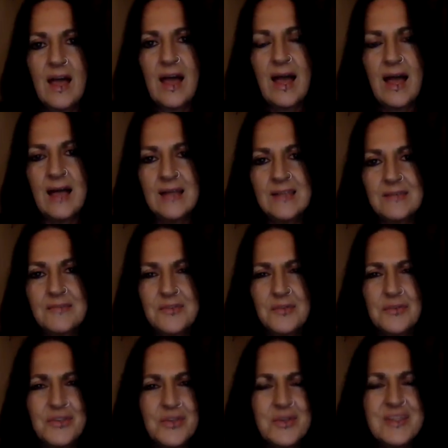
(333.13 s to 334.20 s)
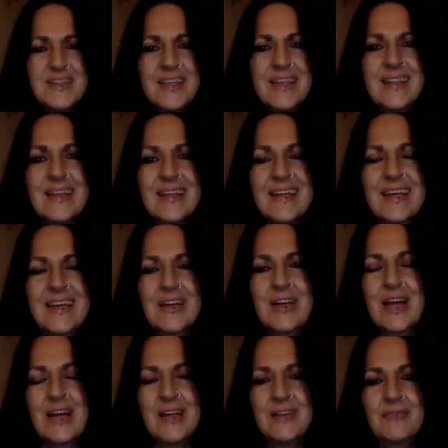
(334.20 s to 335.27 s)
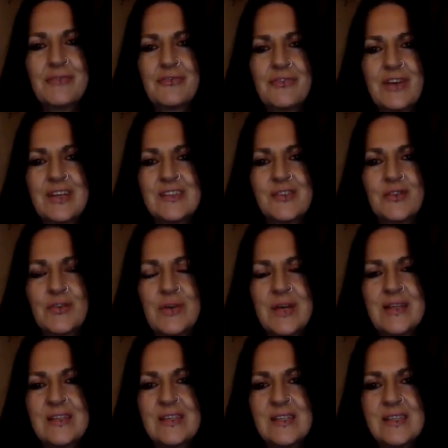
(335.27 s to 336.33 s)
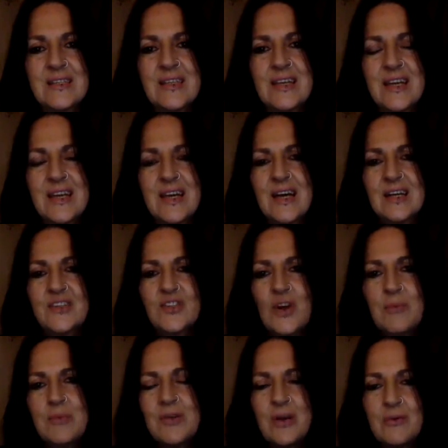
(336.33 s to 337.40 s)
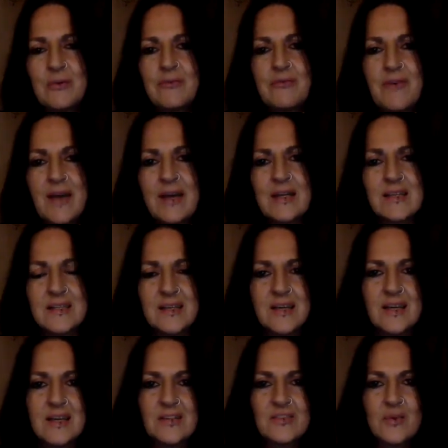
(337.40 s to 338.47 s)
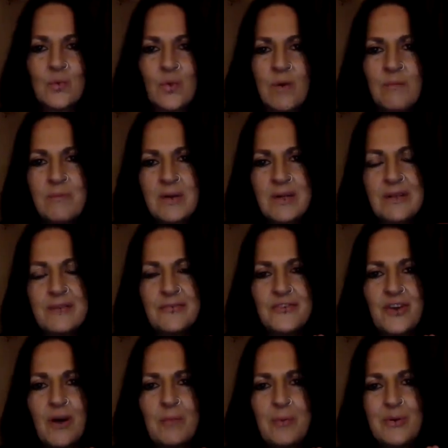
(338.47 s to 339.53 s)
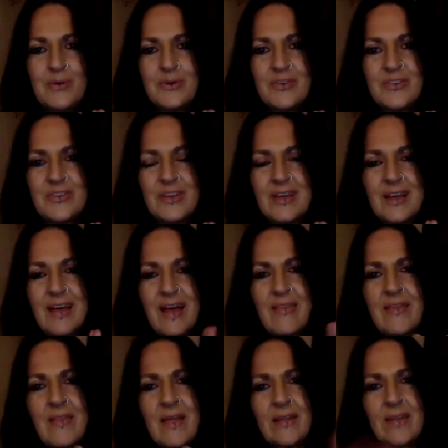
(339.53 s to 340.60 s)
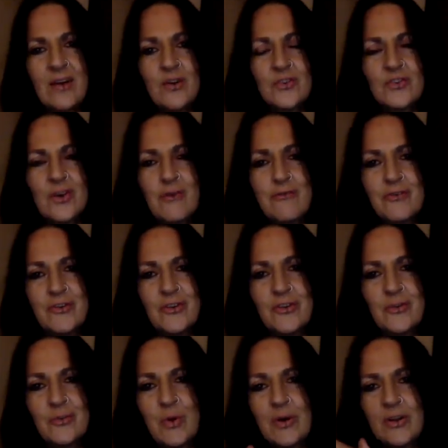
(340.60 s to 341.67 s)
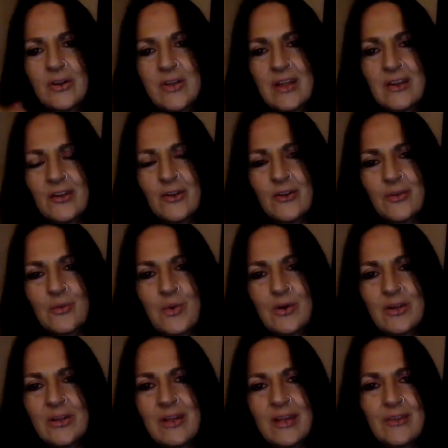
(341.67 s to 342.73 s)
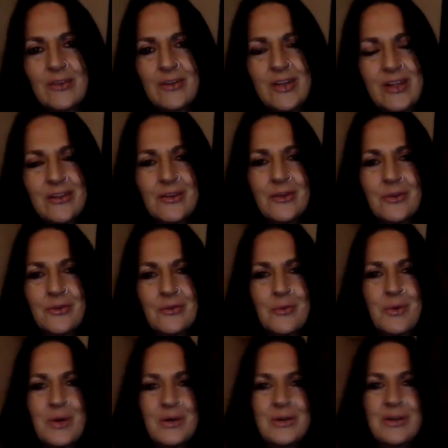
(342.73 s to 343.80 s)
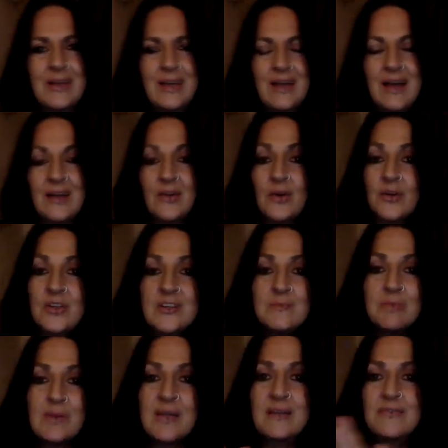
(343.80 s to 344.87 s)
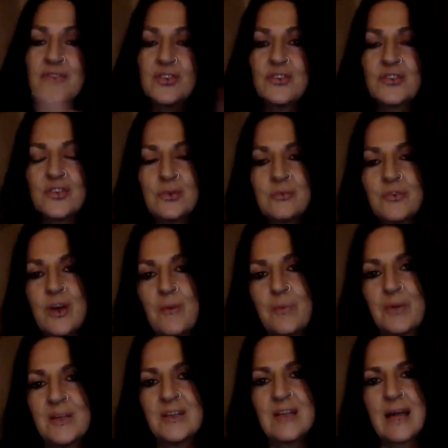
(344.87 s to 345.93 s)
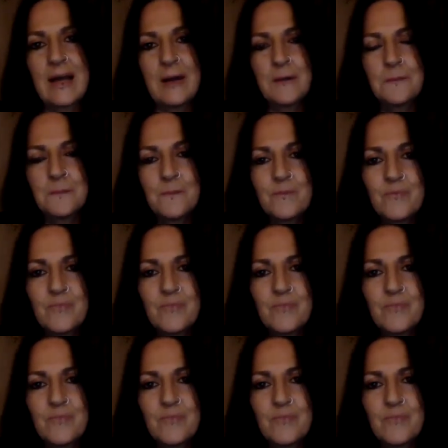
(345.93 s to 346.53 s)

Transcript: And I've also seen that it kind of has created a domino effect. So one belief topples, then that knocks over another one, and then another one, and then another one. And all these beliefs just come toppling down.